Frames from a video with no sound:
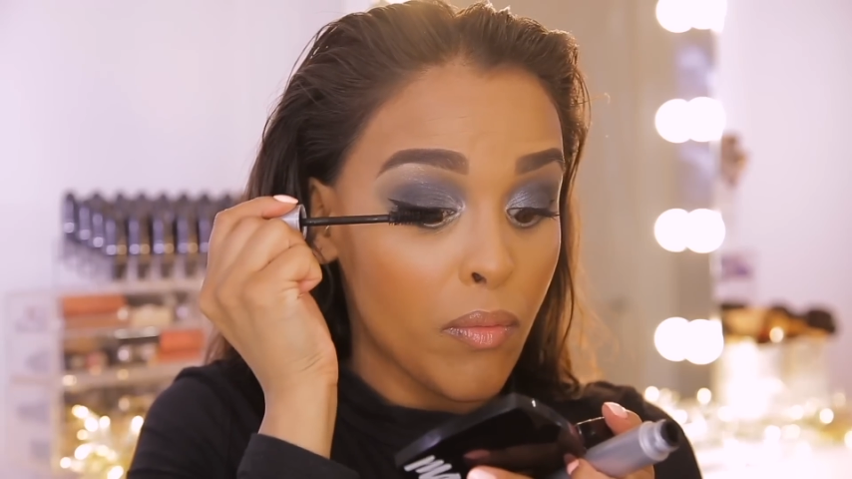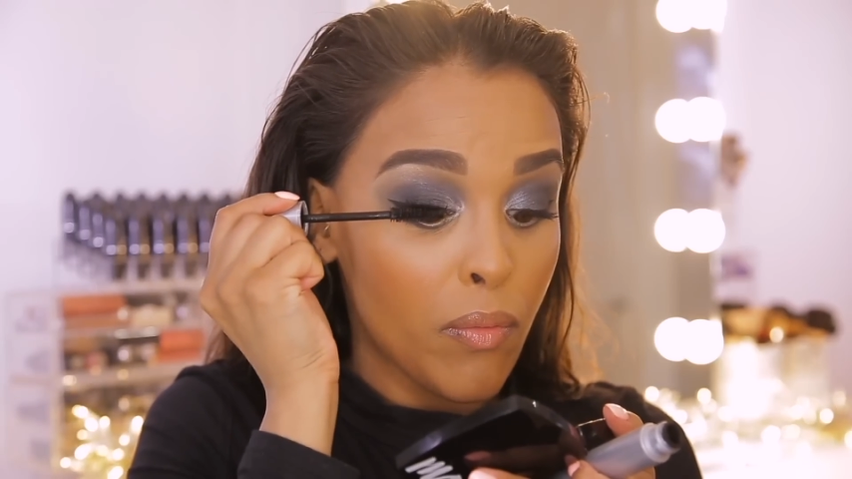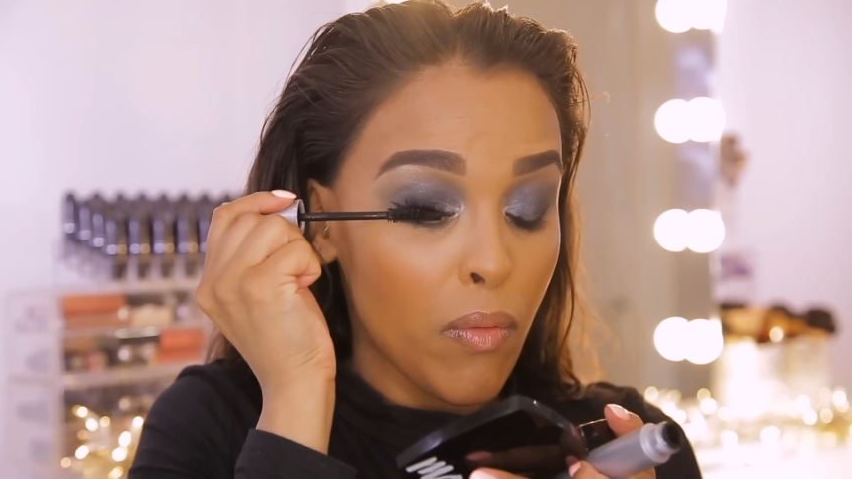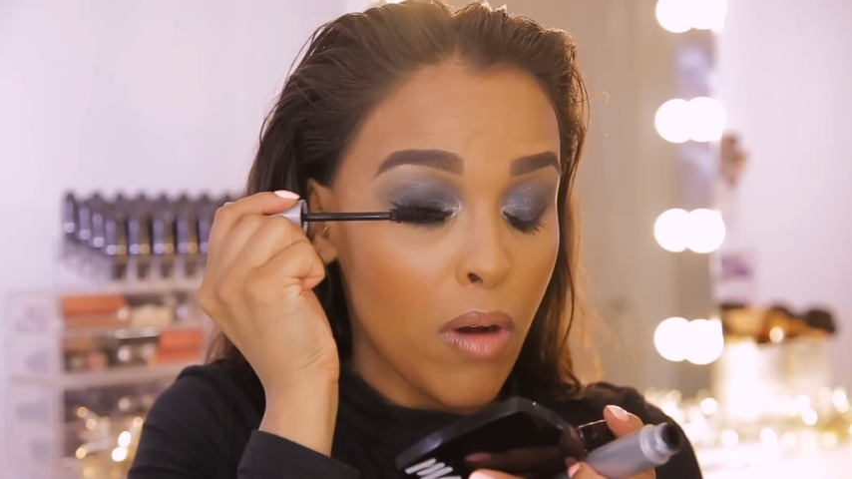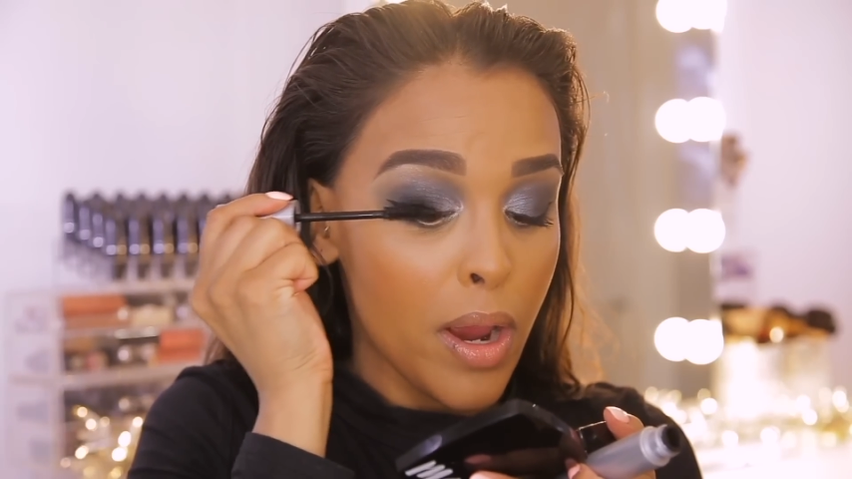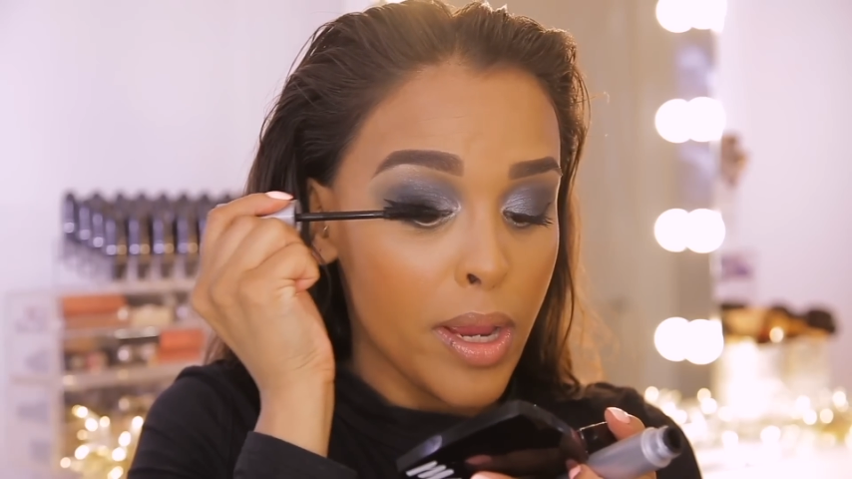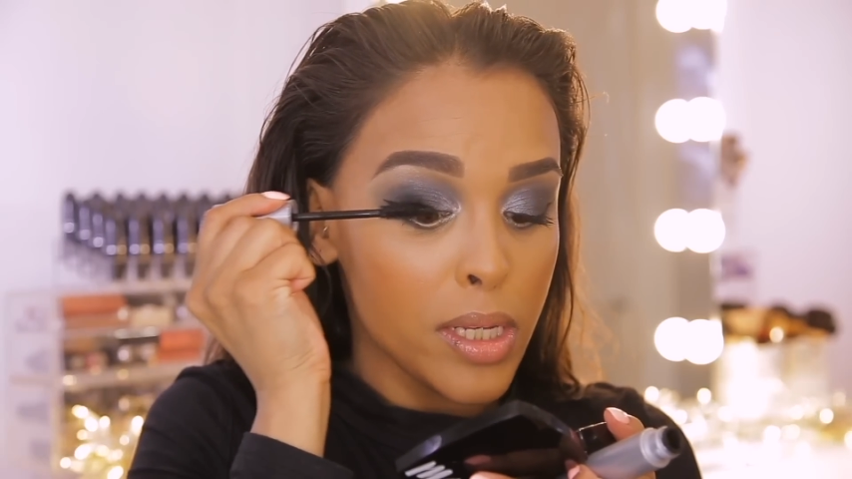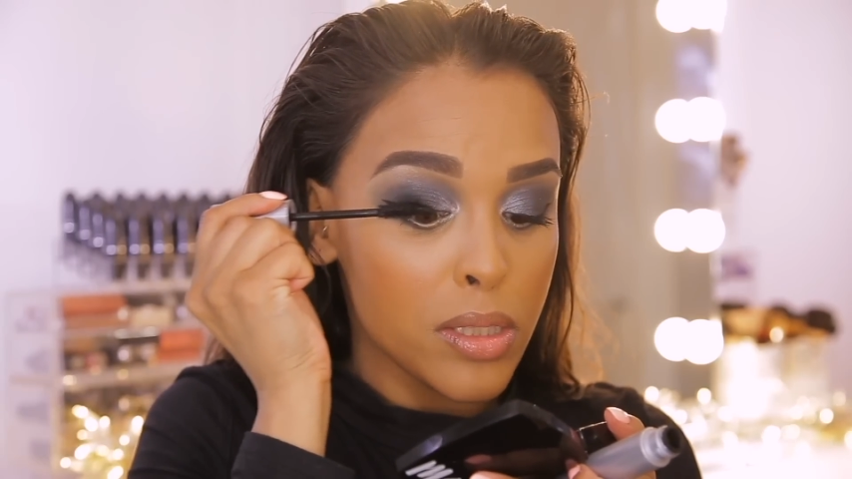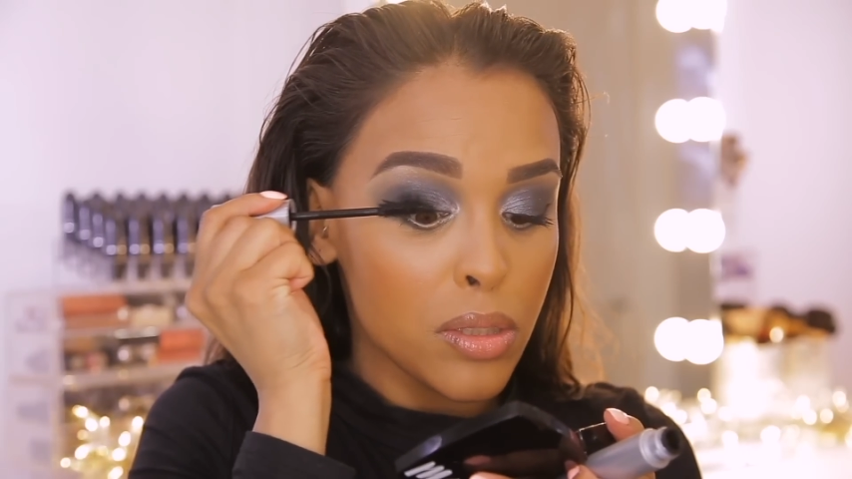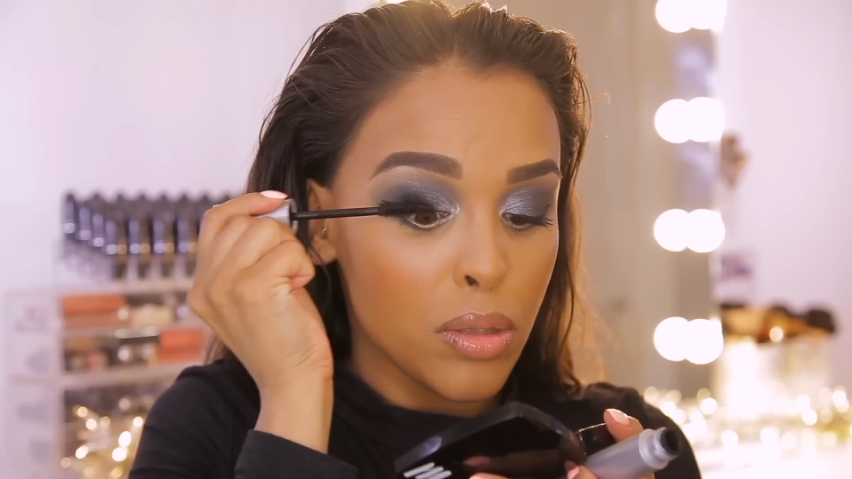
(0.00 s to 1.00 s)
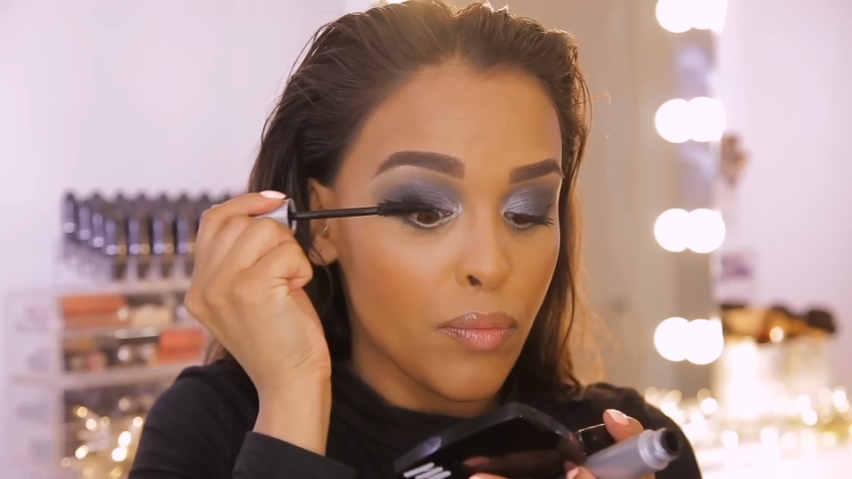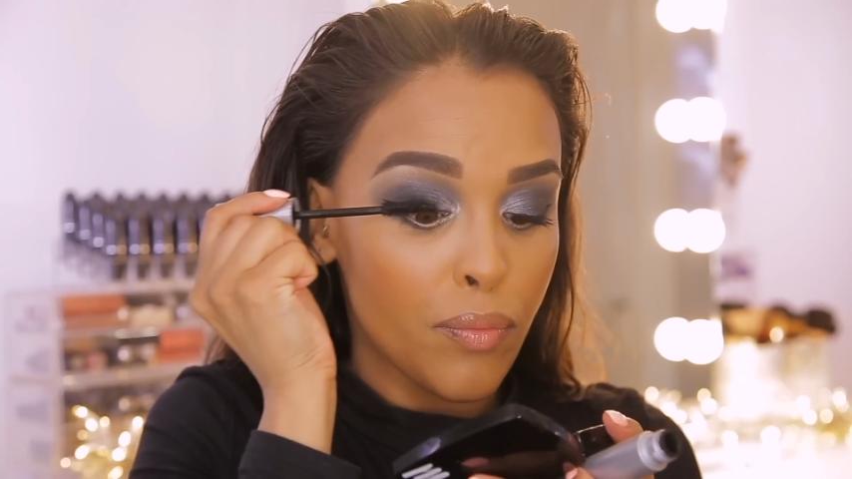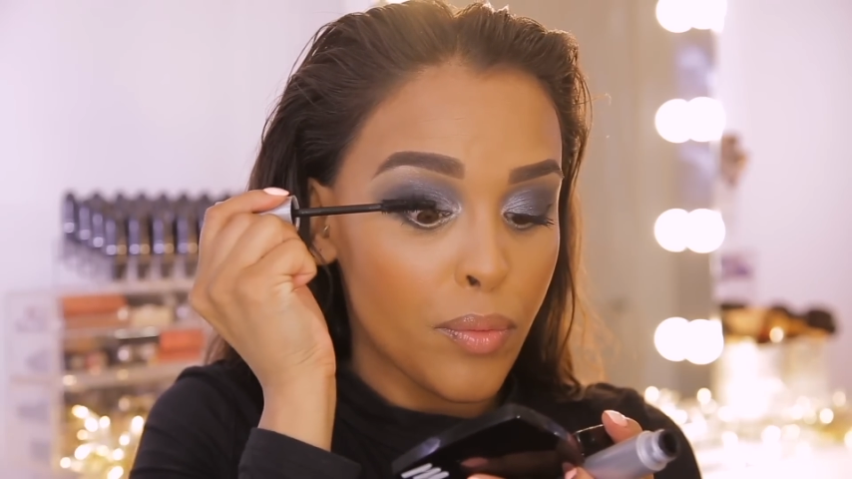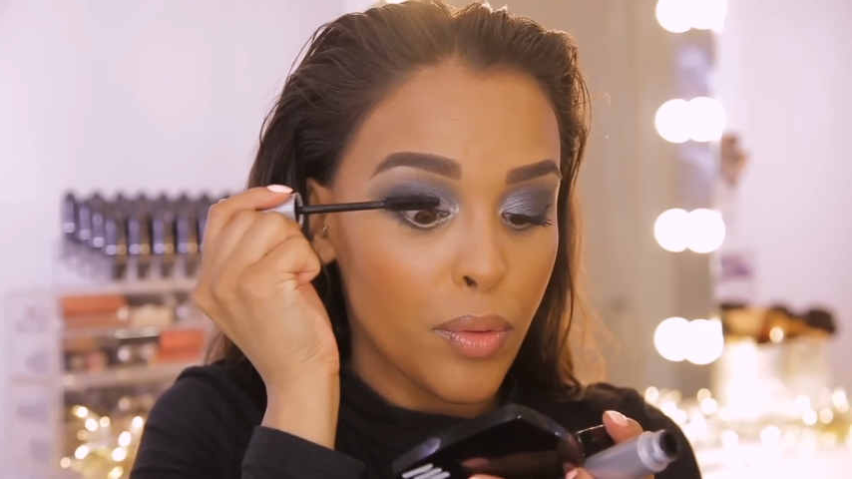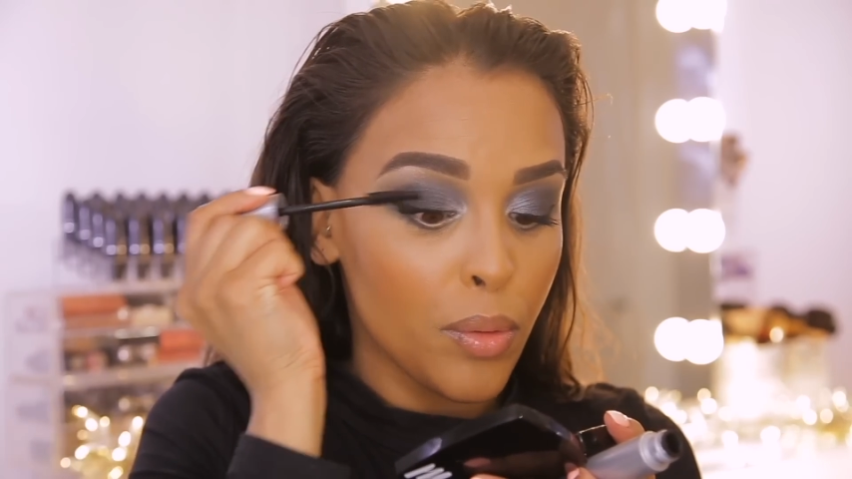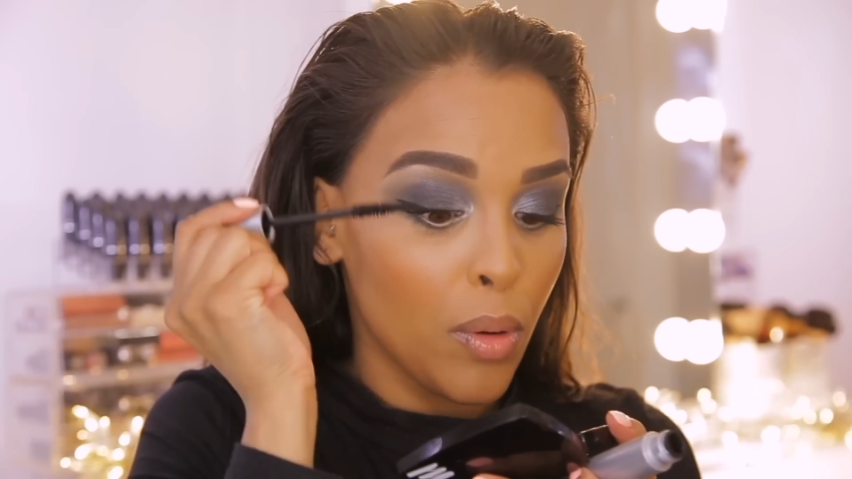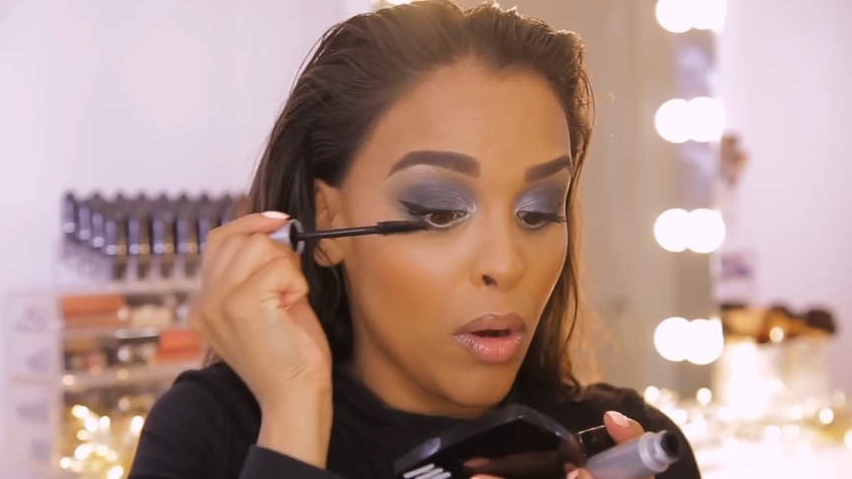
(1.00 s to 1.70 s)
right to the root